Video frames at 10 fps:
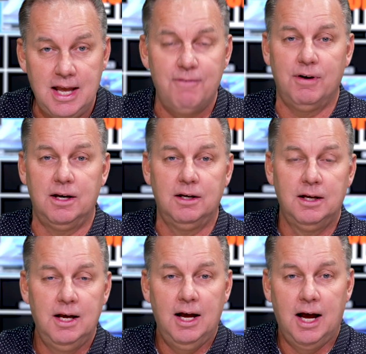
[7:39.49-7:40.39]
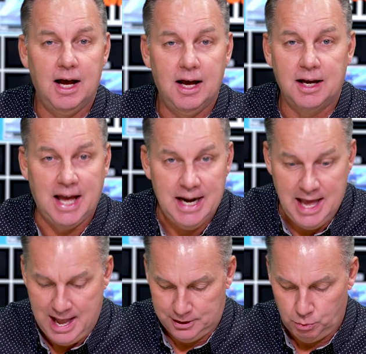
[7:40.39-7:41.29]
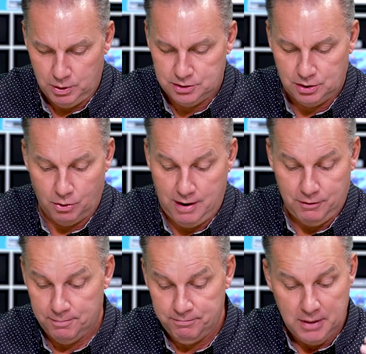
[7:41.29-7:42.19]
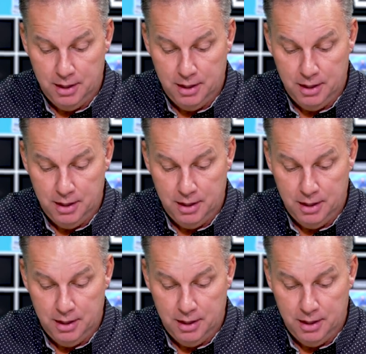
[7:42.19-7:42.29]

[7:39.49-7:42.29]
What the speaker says: even connect whatsoever.